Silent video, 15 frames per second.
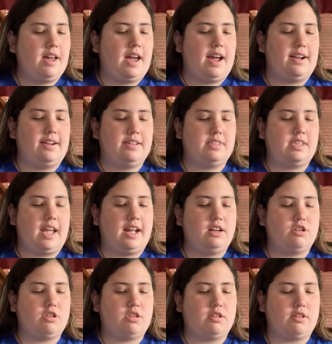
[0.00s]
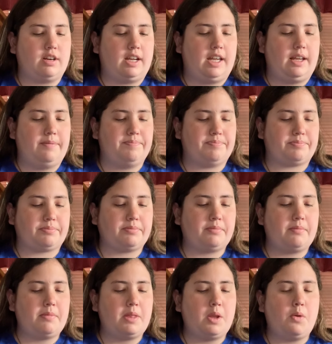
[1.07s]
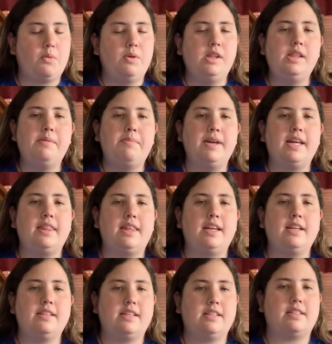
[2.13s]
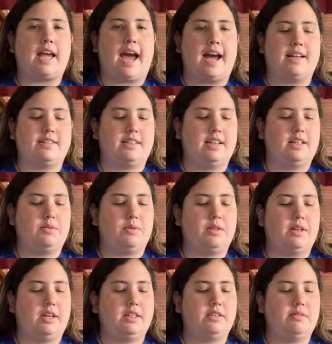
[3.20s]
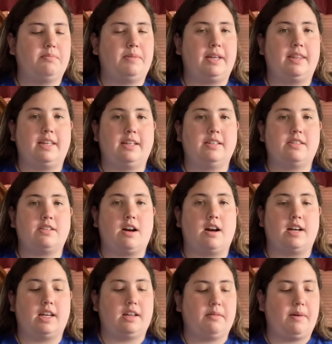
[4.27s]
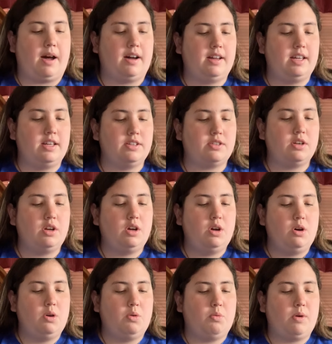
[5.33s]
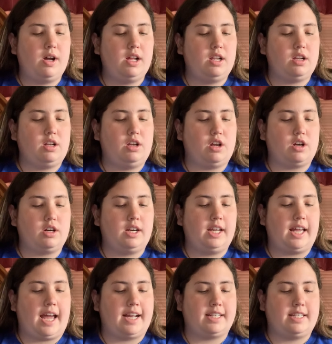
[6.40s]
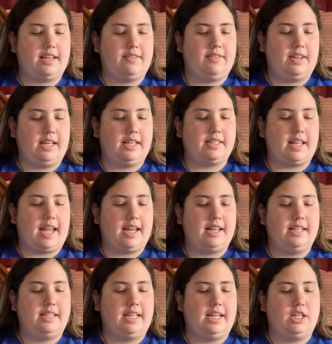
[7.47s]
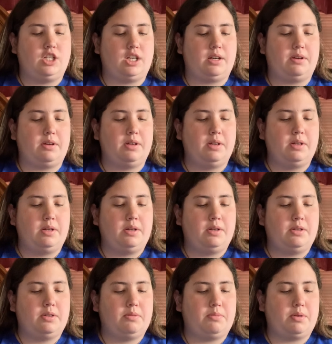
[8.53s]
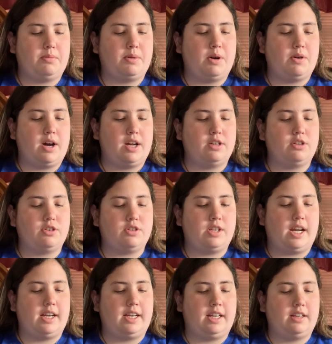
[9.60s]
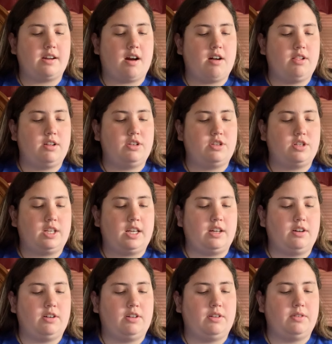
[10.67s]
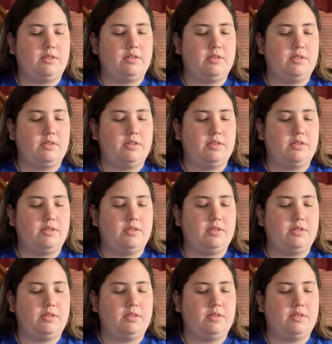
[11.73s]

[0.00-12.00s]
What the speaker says: And in stage 3, one of the big things it's asking and big thing it's talking about is what learning activities and teaching promote understanding, knowledge, skill,